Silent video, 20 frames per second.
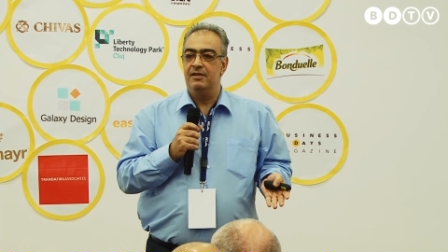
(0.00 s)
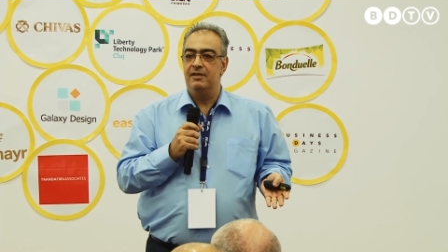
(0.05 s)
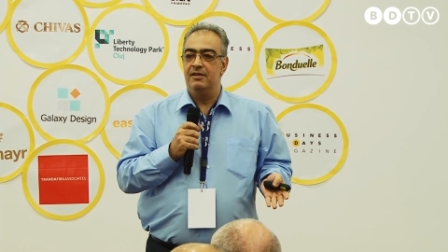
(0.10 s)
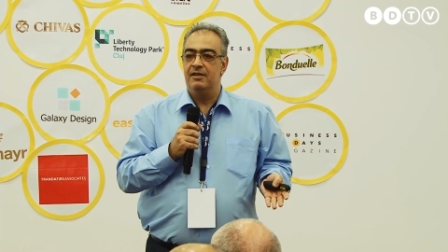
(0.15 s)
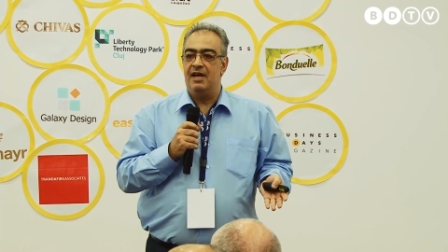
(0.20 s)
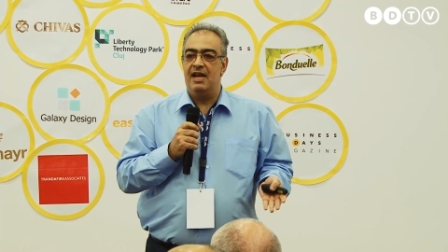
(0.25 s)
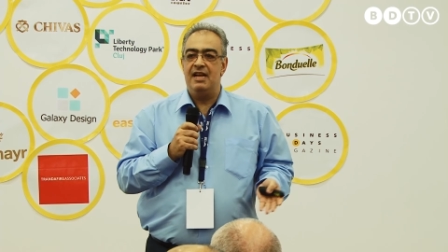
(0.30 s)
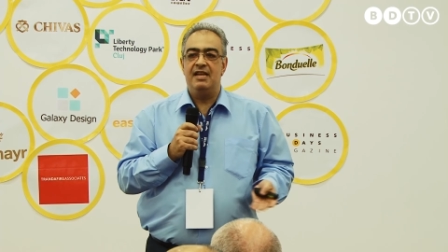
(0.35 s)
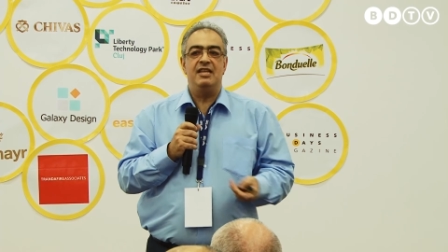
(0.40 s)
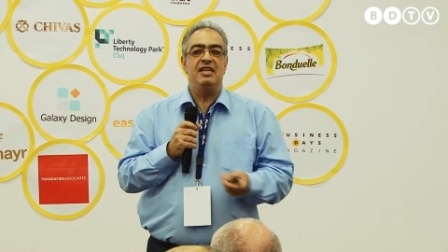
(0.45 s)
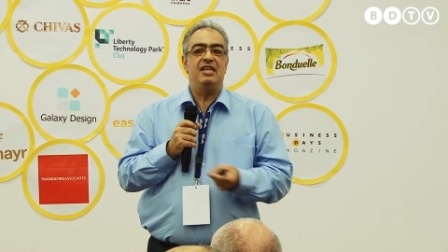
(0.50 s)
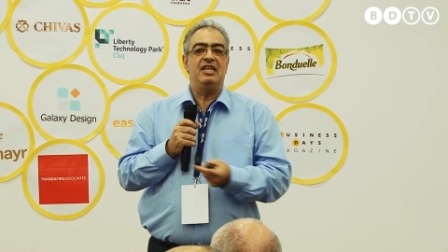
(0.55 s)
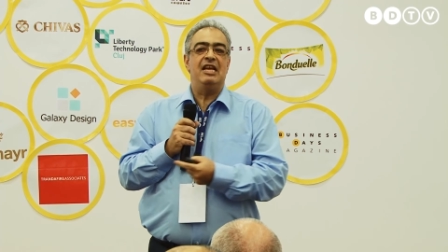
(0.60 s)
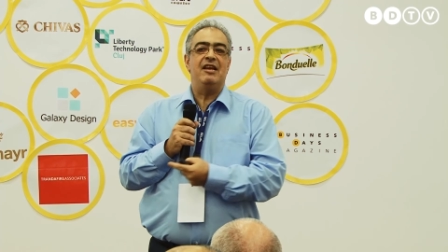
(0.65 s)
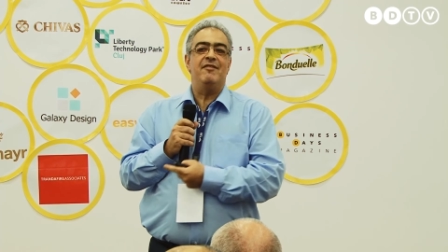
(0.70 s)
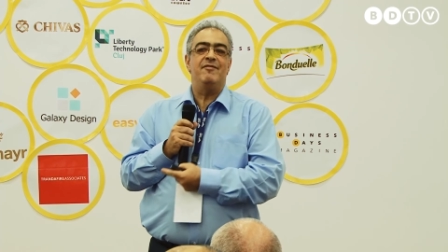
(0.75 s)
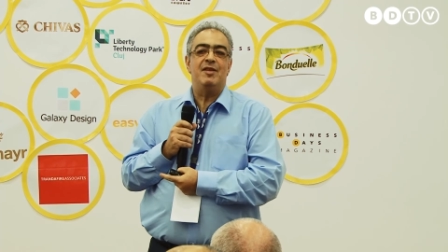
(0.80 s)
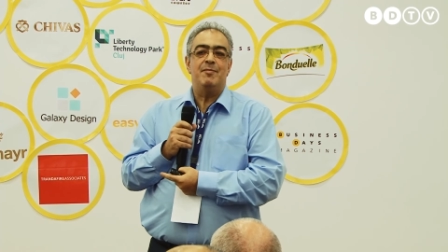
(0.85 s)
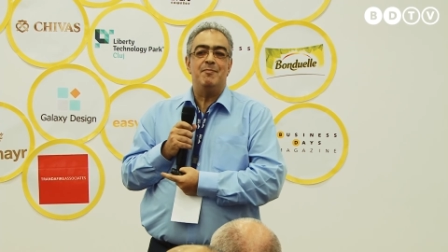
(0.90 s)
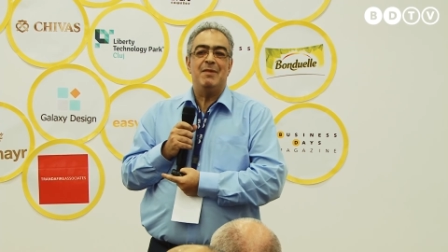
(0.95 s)
And he gave
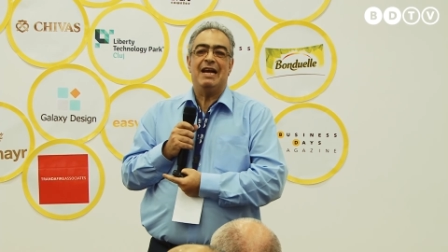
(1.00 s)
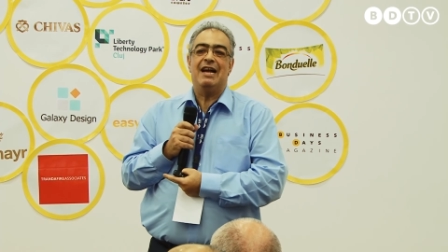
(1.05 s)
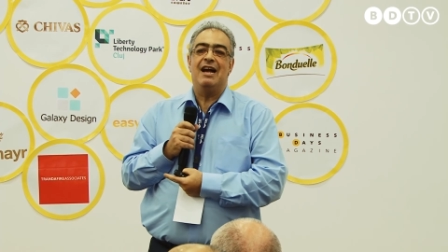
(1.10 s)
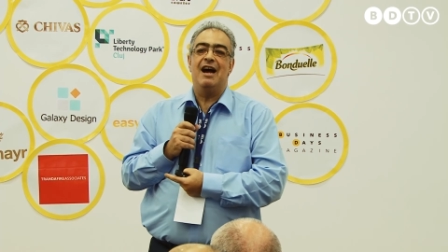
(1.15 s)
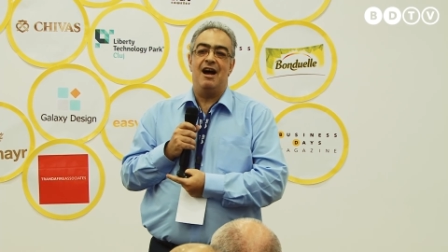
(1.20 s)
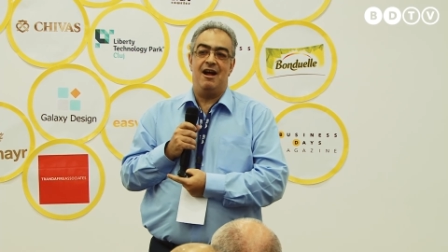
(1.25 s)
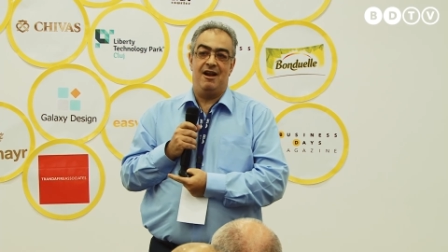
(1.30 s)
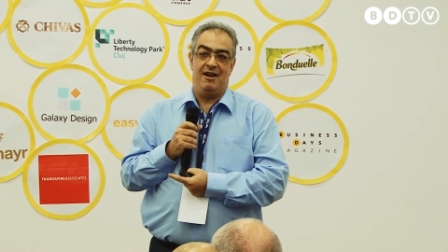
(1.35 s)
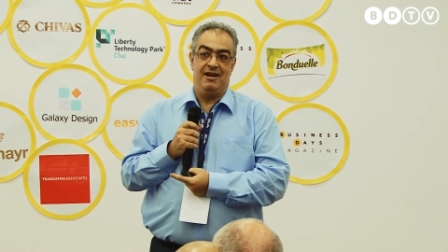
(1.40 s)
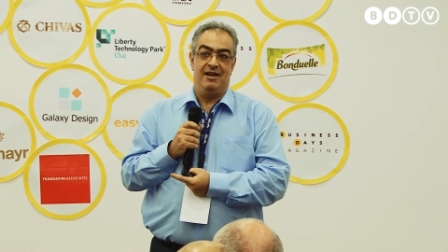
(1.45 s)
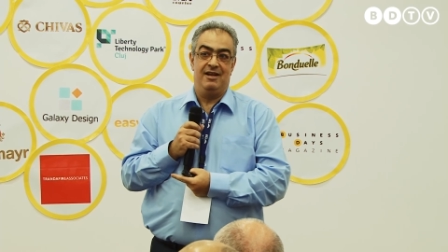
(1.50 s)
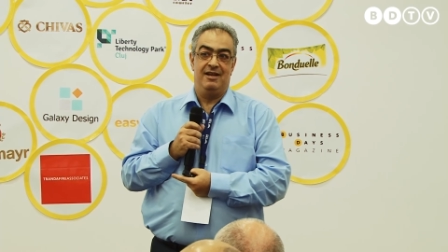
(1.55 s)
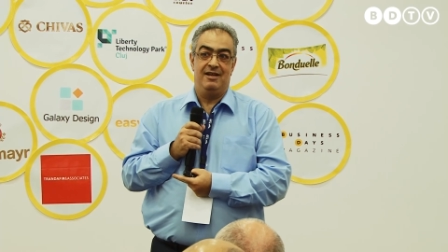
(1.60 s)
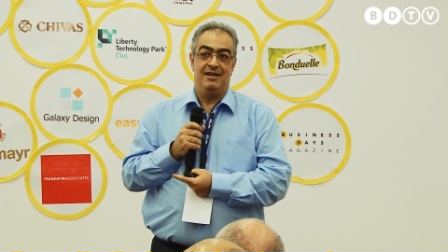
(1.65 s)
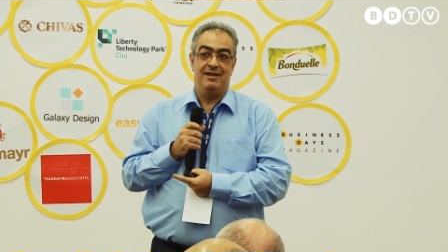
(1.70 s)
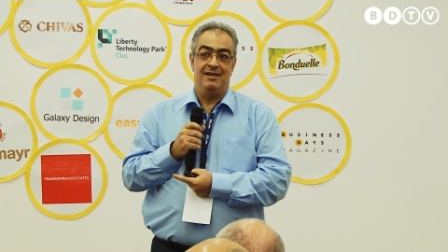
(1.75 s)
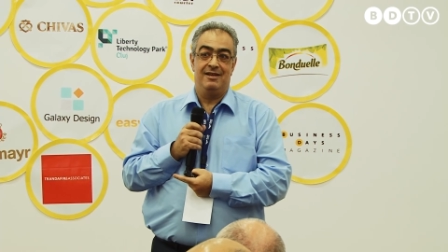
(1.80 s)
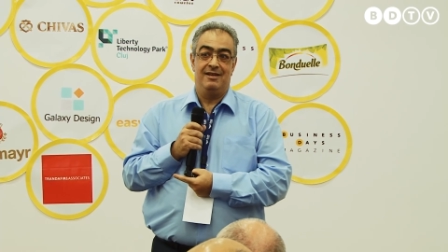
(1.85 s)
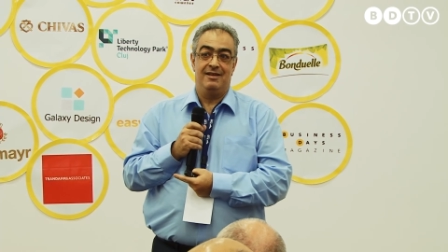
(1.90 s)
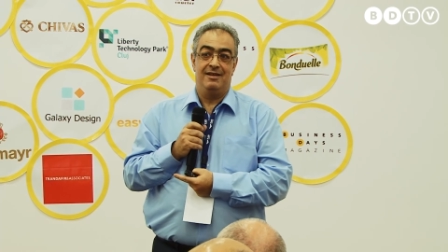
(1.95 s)
them a car.
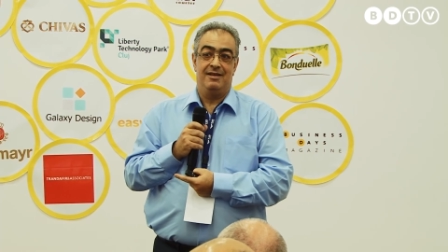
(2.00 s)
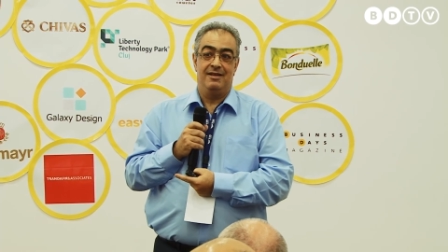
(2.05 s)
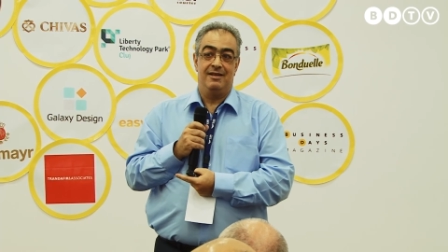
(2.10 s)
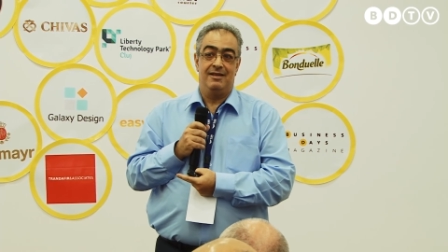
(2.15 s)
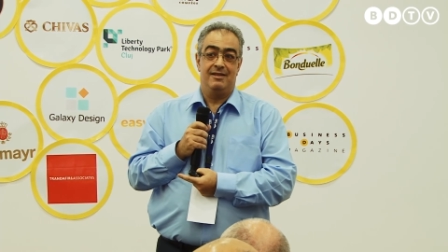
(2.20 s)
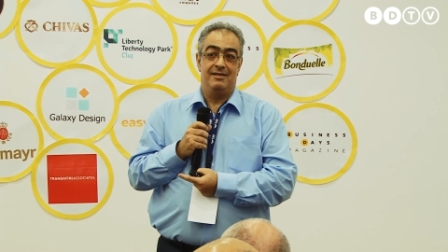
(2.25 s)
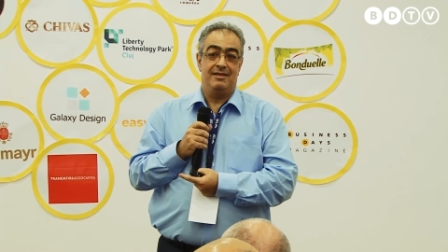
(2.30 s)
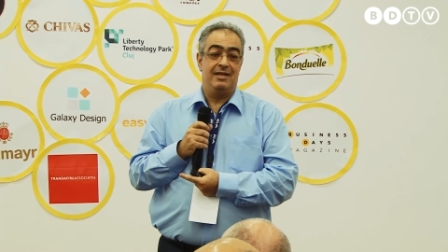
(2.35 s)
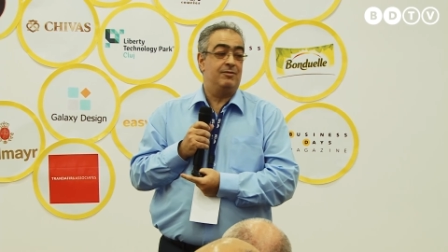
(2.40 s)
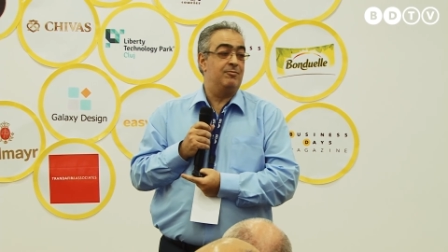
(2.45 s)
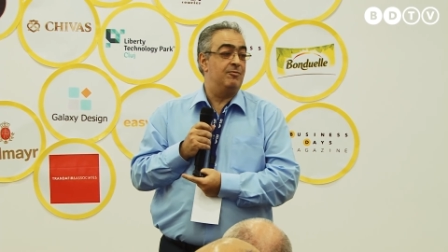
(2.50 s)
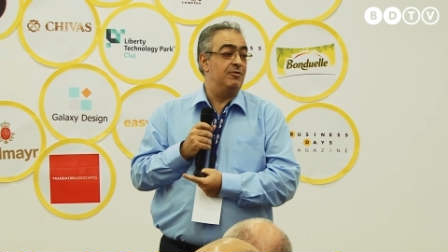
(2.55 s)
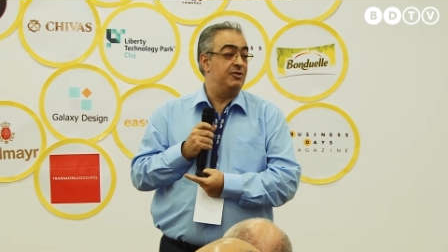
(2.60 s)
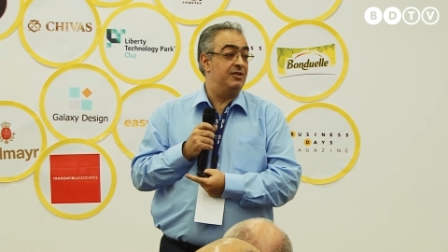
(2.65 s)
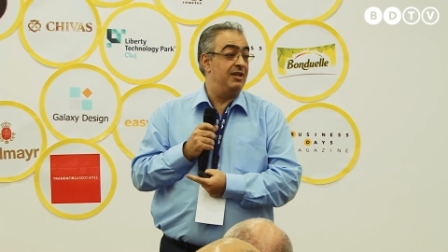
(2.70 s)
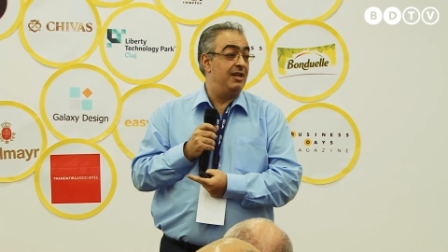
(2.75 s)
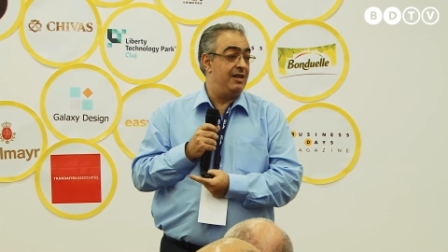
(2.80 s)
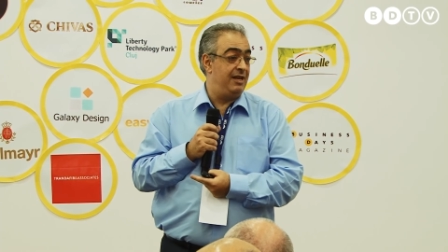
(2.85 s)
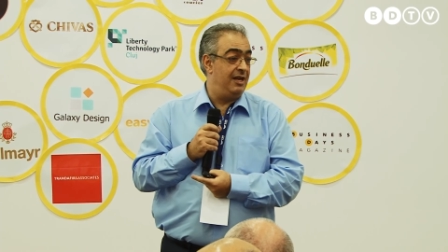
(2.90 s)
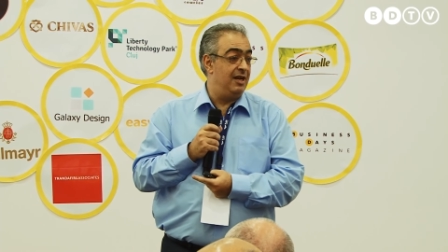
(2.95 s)
That was the
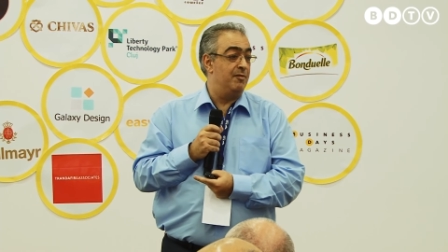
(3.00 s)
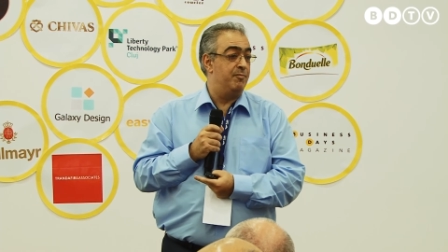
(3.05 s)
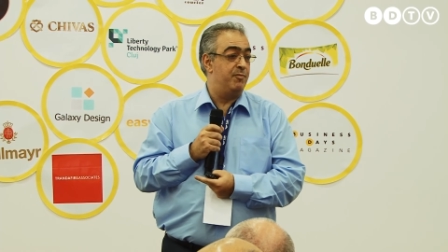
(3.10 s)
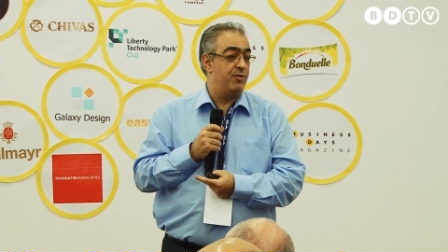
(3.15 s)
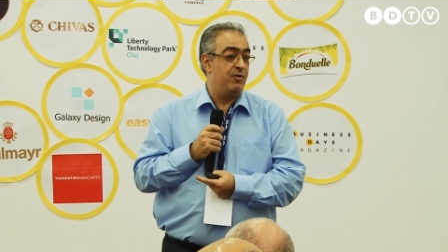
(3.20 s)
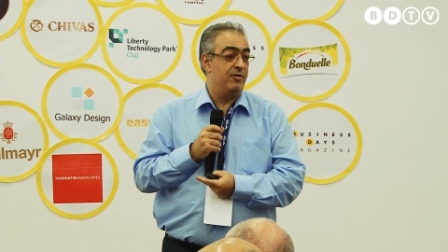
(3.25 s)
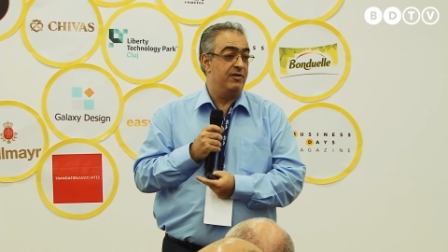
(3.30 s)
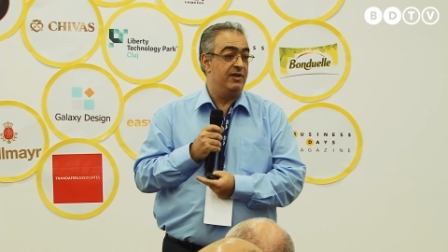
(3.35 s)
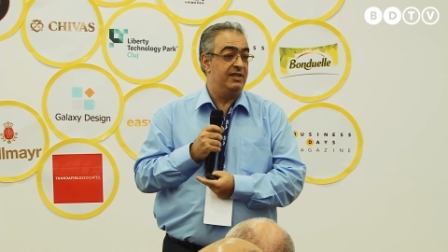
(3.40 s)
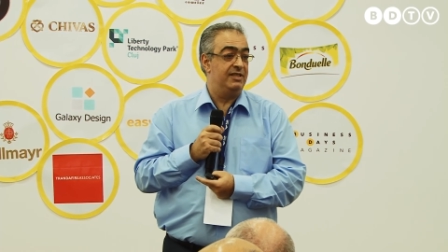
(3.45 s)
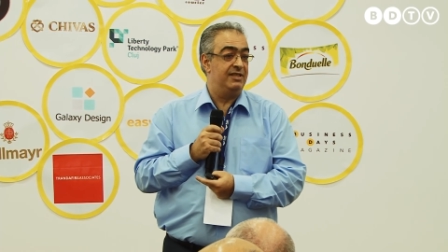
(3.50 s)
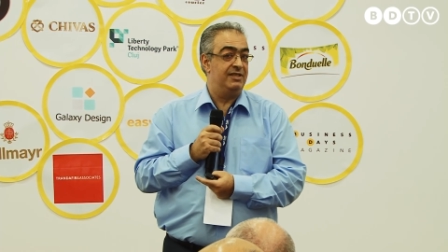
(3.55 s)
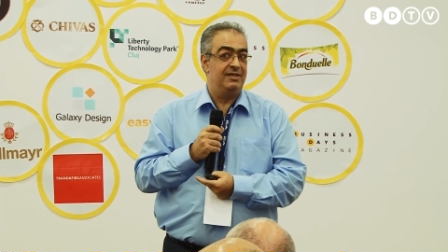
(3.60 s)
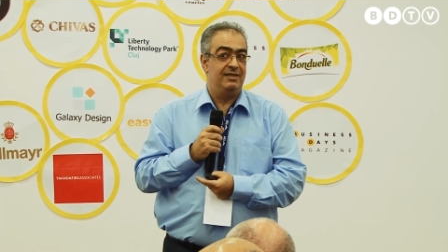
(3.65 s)
real progress.